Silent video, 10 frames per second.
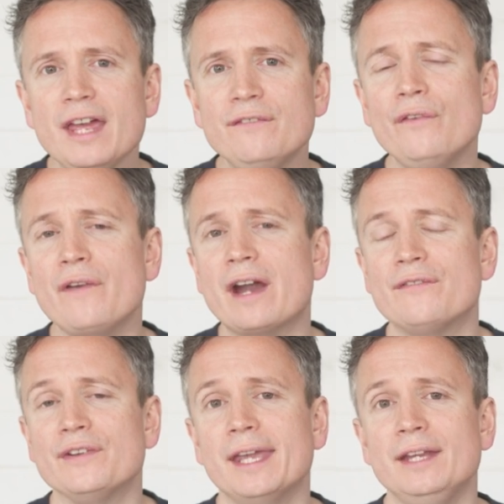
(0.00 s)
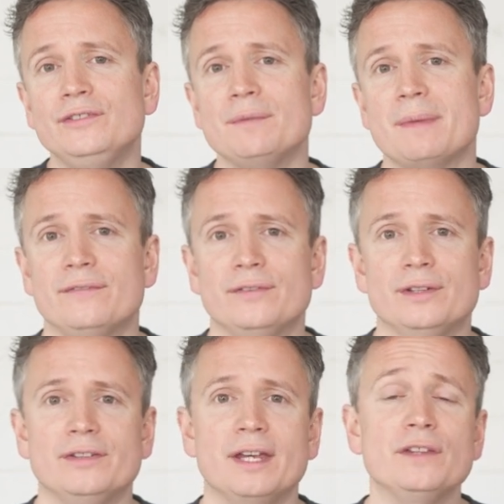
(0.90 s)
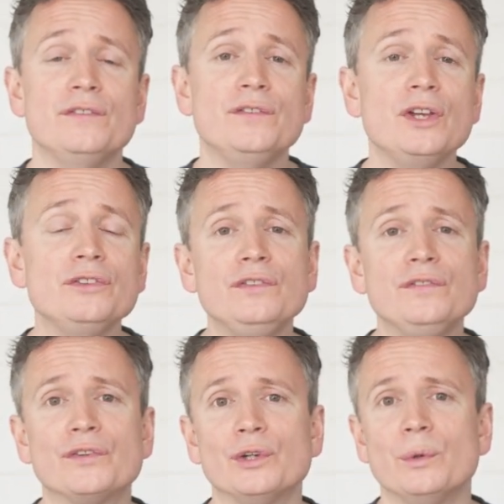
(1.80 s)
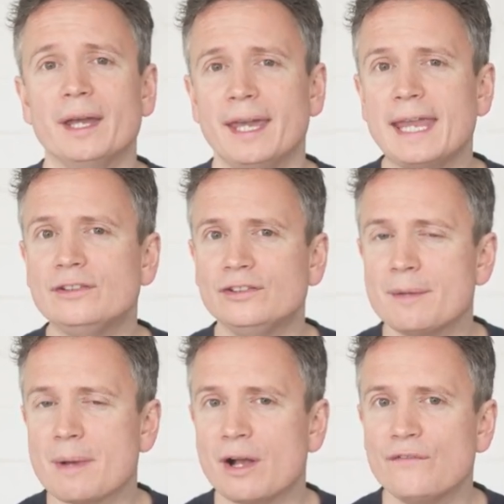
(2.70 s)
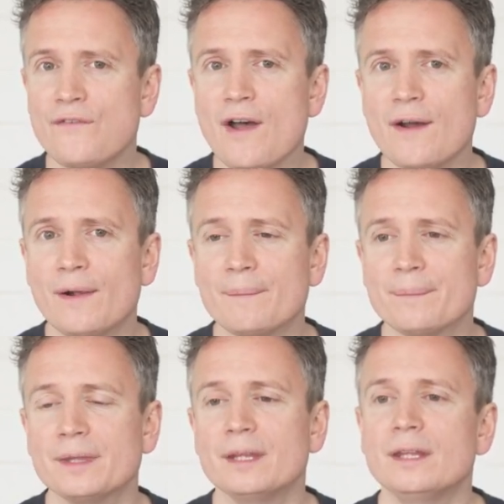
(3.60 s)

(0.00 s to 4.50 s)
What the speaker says: several verification methods, and the first is through a HTML file.